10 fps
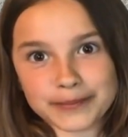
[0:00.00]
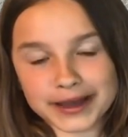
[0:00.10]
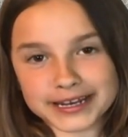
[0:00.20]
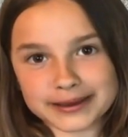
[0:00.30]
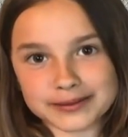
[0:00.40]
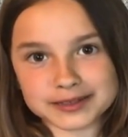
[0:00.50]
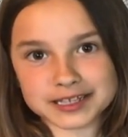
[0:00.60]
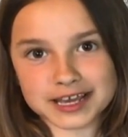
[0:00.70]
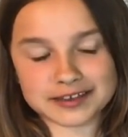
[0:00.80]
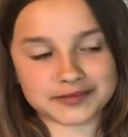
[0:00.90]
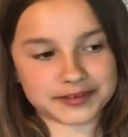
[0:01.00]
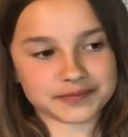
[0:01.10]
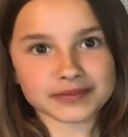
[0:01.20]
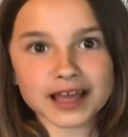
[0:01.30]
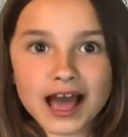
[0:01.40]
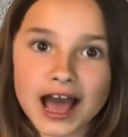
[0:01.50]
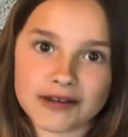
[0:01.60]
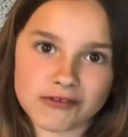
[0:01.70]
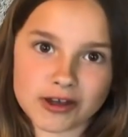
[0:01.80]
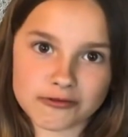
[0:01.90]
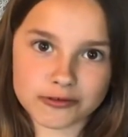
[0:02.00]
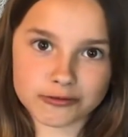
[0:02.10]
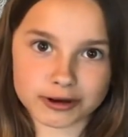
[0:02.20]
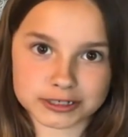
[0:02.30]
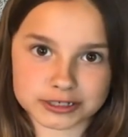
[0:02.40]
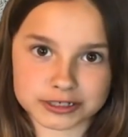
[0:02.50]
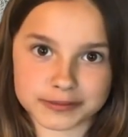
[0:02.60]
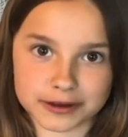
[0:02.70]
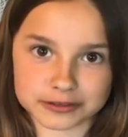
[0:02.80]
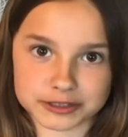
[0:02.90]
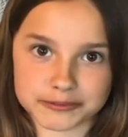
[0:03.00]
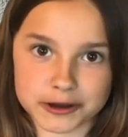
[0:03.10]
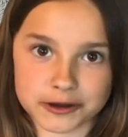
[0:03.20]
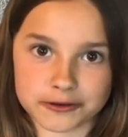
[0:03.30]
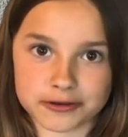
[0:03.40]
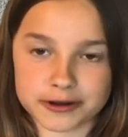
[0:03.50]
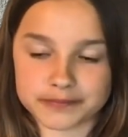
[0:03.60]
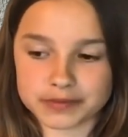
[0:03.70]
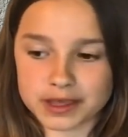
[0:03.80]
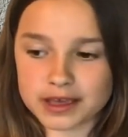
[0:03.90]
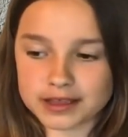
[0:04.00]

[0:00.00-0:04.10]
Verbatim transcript: My name is Avie. Have you ever wondered about the poem